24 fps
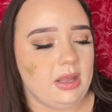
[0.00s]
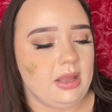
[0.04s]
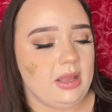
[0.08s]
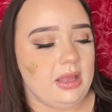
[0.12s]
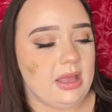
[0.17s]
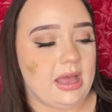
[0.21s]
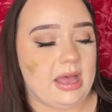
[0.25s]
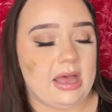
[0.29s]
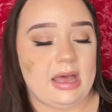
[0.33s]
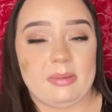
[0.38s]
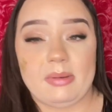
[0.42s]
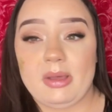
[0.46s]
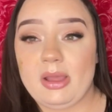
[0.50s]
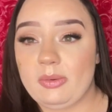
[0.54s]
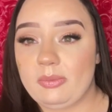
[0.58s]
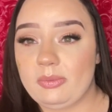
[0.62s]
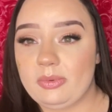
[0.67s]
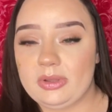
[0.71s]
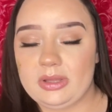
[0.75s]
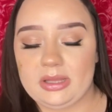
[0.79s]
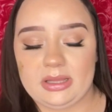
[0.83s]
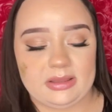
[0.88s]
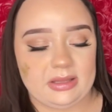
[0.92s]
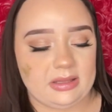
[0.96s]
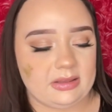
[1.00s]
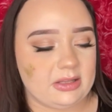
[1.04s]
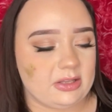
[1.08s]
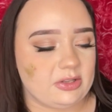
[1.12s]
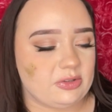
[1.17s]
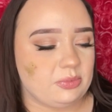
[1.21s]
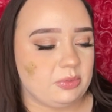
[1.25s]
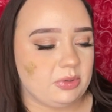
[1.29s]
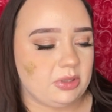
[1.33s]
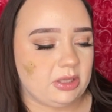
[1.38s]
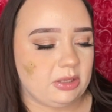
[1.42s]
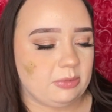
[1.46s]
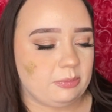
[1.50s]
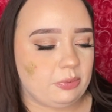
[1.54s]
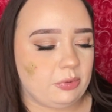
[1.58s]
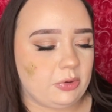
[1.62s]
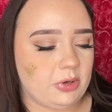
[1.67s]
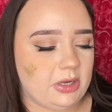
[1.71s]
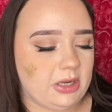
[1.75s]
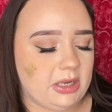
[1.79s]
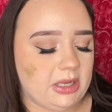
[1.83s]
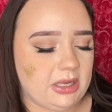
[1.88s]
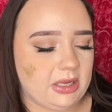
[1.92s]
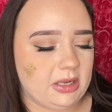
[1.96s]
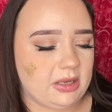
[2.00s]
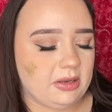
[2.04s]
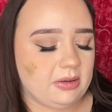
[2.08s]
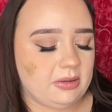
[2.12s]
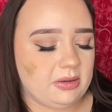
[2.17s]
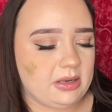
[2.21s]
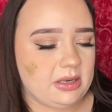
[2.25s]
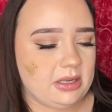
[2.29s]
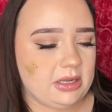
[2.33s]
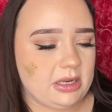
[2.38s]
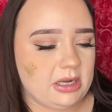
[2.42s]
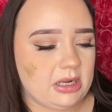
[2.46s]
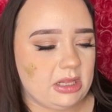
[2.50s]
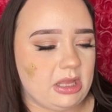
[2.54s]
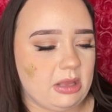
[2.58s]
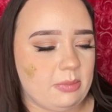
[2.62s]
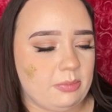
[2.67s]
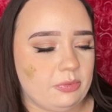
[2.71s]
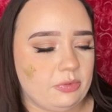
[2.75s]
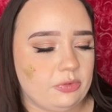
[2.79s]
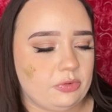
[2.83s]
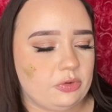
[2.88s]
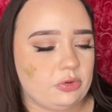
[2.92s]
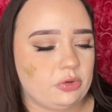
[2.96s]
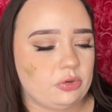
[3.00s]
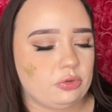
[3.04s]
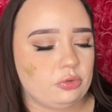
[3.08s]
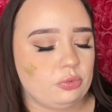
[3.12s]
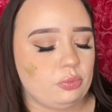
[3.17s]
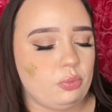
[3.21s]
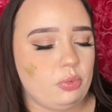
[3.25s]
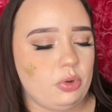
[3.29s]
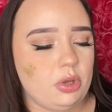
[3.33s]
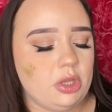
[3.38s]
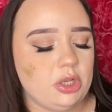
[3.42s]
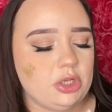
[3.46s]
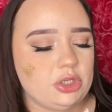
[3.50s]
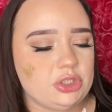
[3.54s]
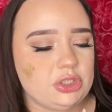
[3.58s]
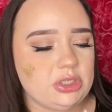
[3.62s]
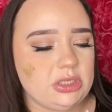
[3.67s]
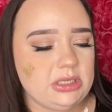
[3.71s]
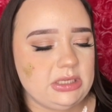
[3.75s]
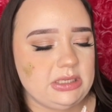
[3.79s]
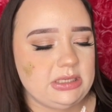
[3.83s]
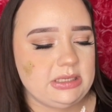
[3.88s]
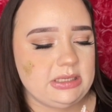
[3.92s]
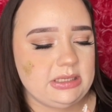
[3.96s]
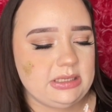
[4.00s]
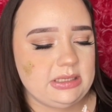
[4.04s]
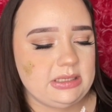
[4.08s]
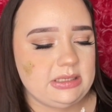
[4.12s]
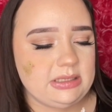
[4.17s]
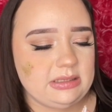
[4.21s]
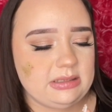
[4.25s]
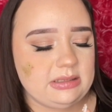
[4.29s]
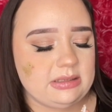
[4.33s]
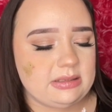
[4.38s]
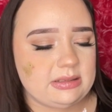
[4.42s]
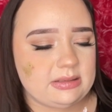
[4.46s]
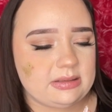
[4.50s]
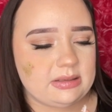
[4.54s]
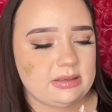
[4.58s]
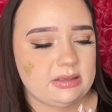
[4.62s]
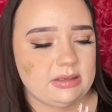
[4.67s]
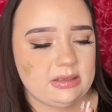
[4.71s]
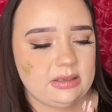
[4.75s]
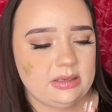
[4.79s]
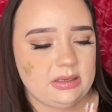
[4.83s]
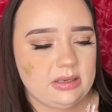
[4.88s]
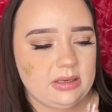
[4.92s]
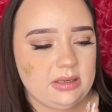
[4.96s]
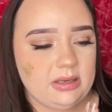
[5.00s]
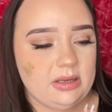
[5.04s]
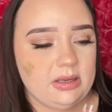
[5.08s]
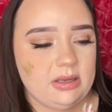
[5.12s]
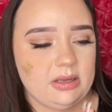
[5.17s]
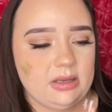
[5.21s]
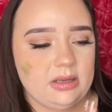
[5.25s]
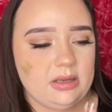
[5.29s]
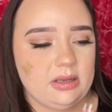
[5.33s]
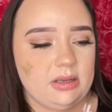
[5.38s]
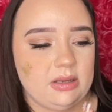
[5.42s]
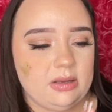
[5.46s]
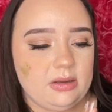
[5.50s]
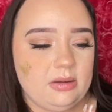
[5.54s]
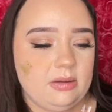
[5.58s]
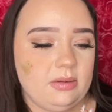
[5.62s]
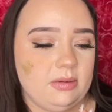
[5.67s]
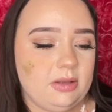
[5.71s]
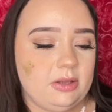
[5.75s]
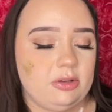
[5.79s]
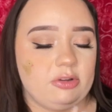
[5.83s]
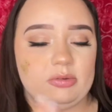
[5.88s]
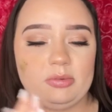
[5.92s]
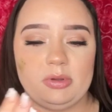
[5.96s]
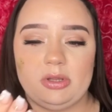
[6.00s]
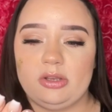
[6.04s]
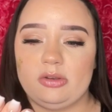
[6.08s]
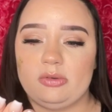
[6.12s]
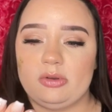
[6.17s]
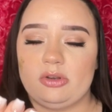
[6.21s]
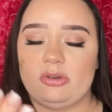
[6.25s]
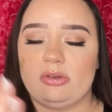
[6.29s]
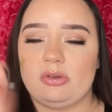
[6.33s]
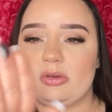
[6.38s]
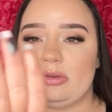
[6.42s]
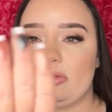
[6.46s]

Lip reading: I really think that's really pretty. Get a couple swatches. Actually, you can swatch the whole